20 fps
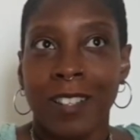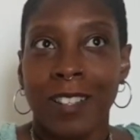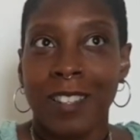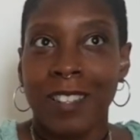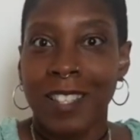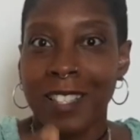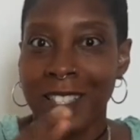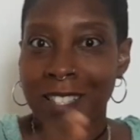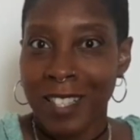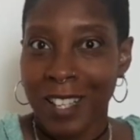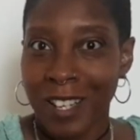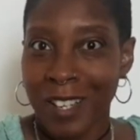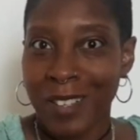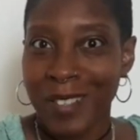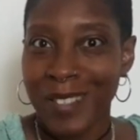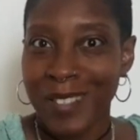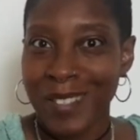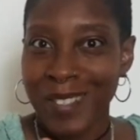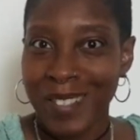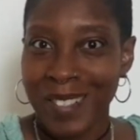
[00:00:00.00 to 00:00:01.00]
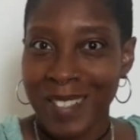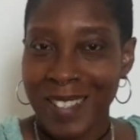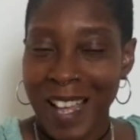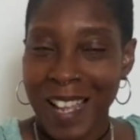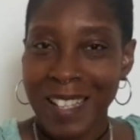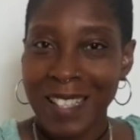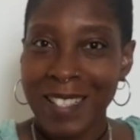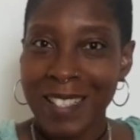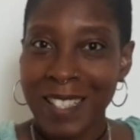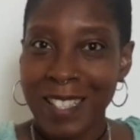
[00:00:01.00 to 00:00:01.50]
the cycles and
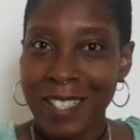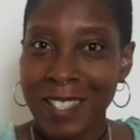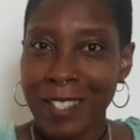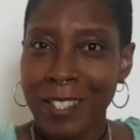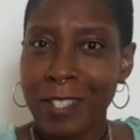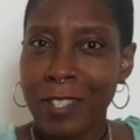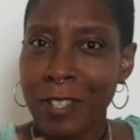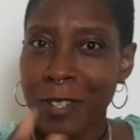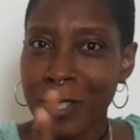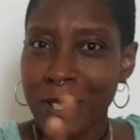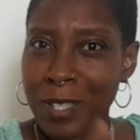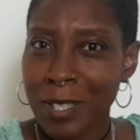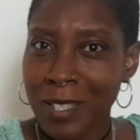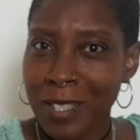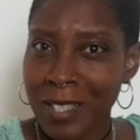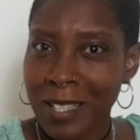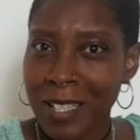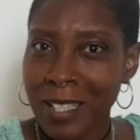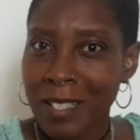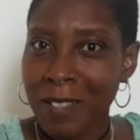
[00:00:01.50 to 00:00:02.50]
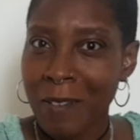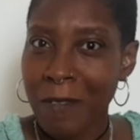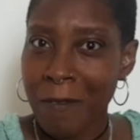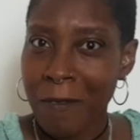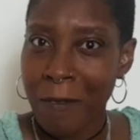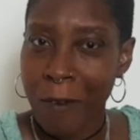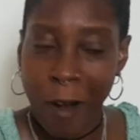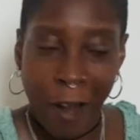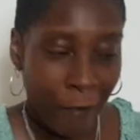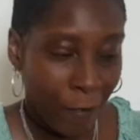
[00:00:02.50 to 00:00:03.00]
the seasons. There is a season
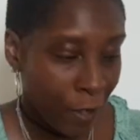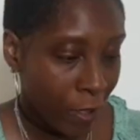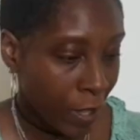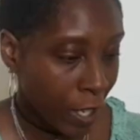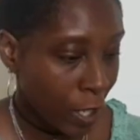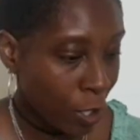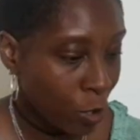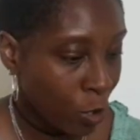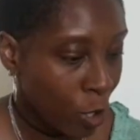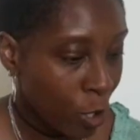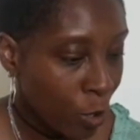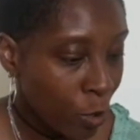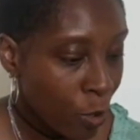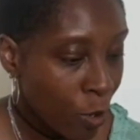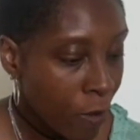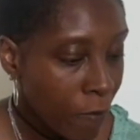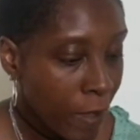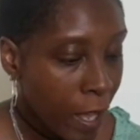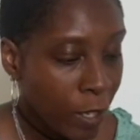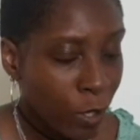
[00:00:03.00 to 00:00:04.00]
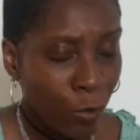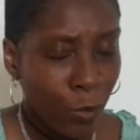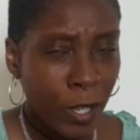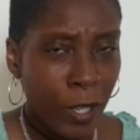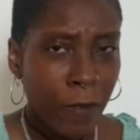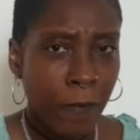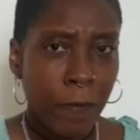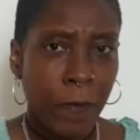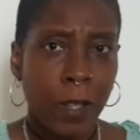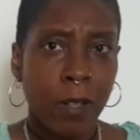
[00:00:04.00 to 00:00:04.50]
for everything. So I don't know if that's why
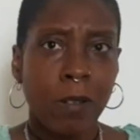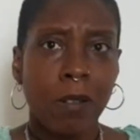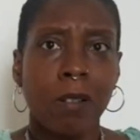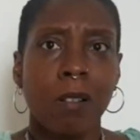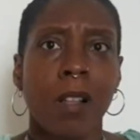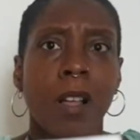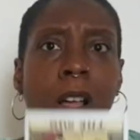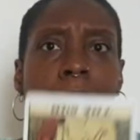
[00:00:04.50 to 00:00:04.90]
you feel